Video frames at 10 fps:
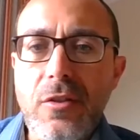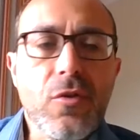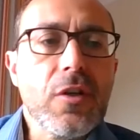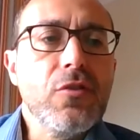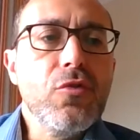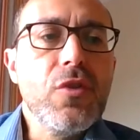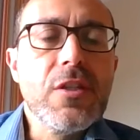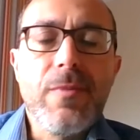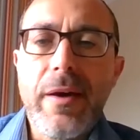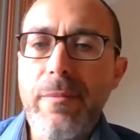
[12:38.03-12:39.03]
You can do this
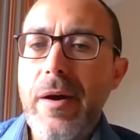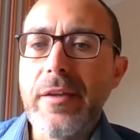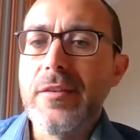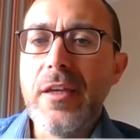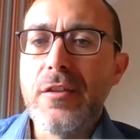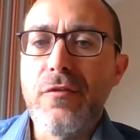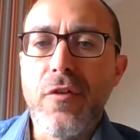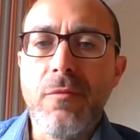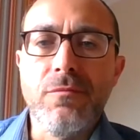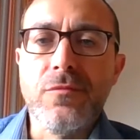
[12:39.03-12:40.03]
by buying data
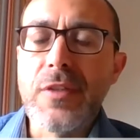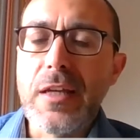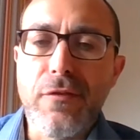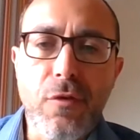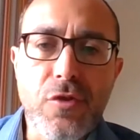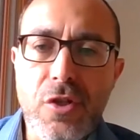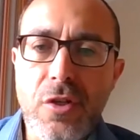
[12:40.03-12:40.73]
from telephone